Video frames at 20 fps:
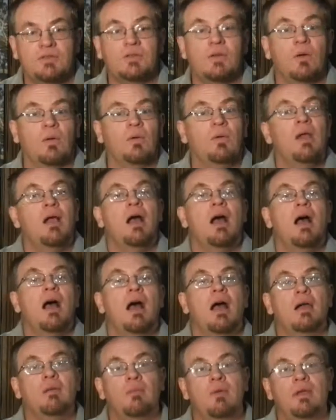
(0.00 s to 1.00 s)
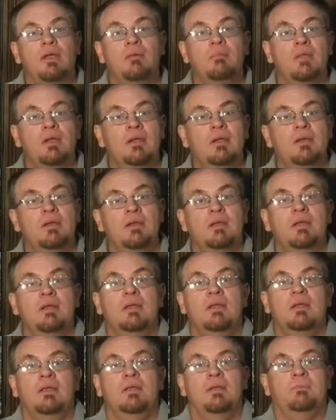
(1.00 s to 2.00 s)
So I recommend
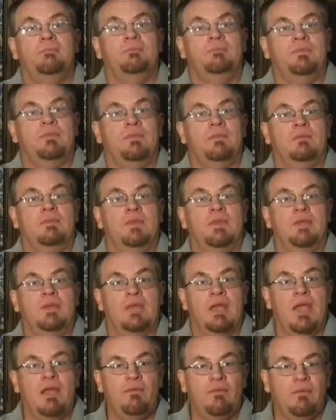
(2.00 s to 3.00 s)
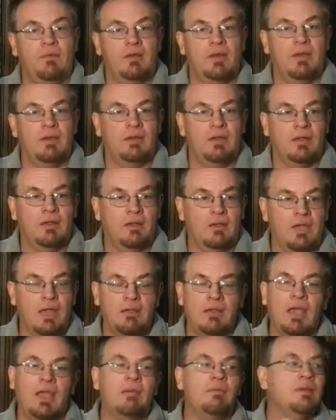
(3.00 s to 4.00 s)

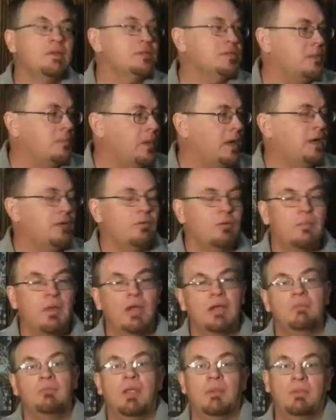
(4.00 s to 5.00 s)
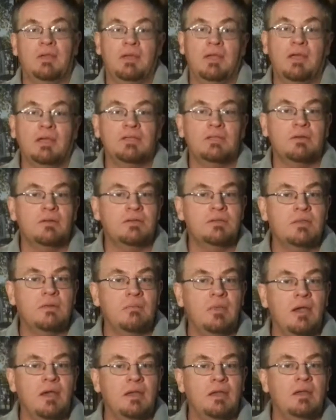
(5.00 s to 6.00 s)
having somebody remind, maybe an usher or
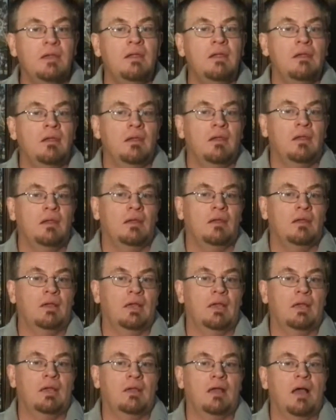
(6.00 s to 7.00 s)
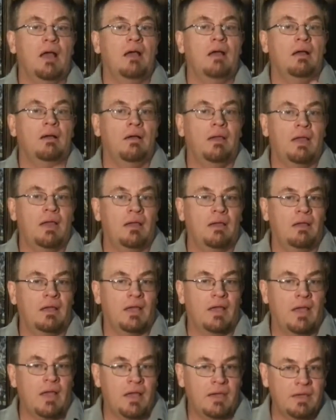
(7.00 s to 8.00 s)
somebody.
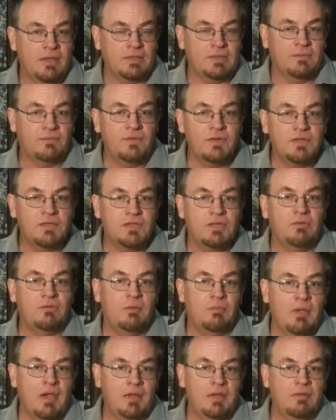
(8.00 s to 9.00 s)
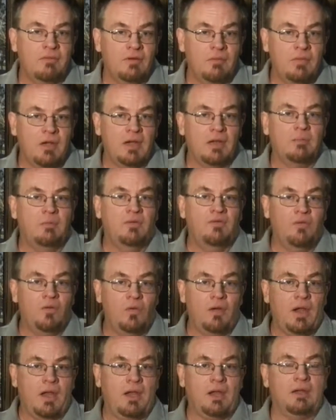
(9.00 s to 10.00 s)
I, as officiant, remind everybody
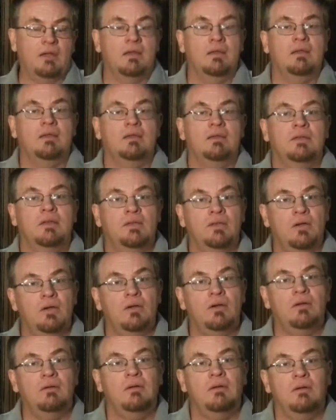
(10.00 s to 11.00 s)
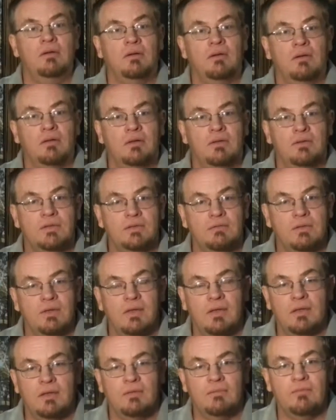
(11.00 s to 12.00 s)
beforehand to turn your
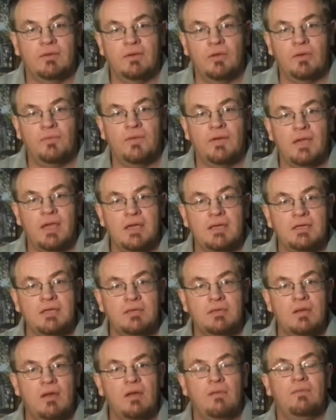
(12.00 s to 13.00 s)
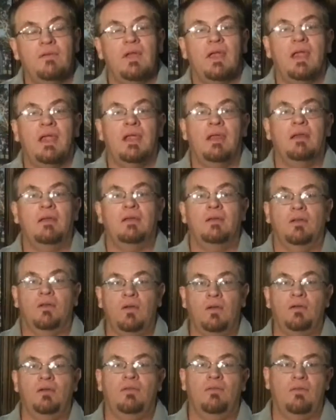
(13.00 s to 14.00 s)
notifications off and
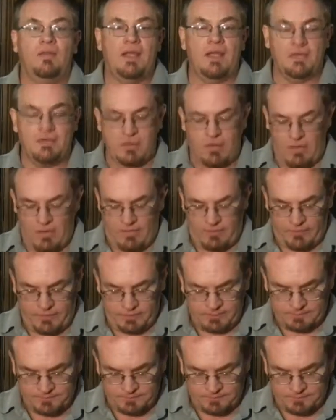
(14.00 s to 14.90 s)
turn your flash off.